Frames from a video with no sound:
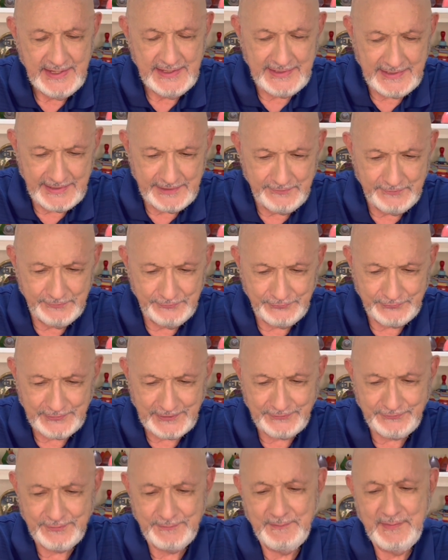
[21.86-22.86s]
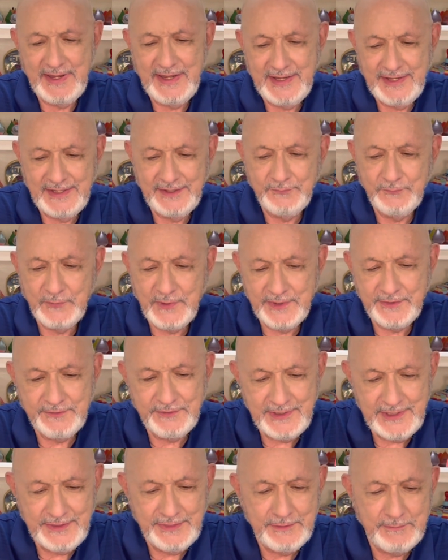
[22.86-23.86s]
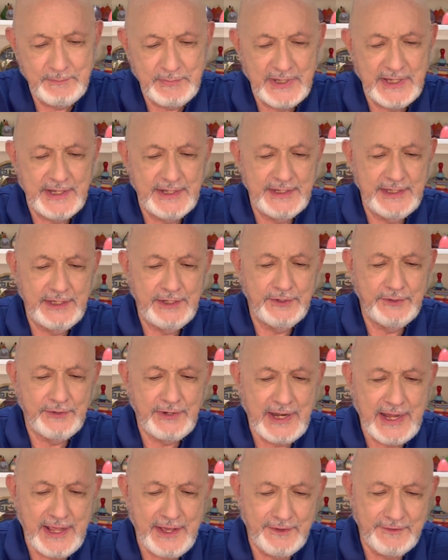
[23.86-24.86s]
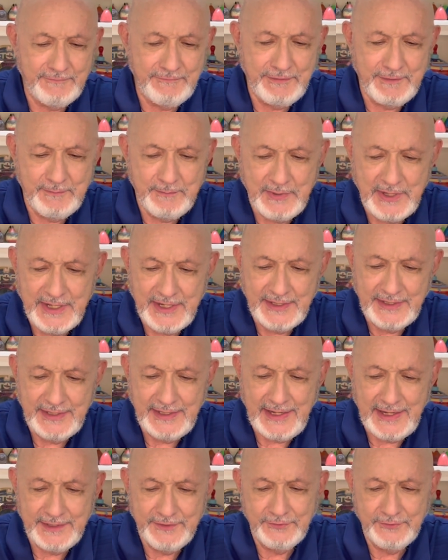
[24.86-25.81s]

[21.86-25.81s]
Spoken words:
And I know such a man, whether in the body or out of the body,